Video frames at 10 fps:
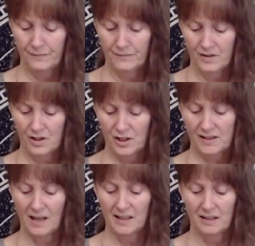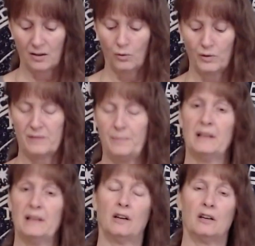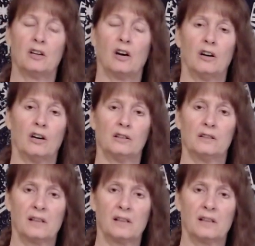Just kind of always being on guard,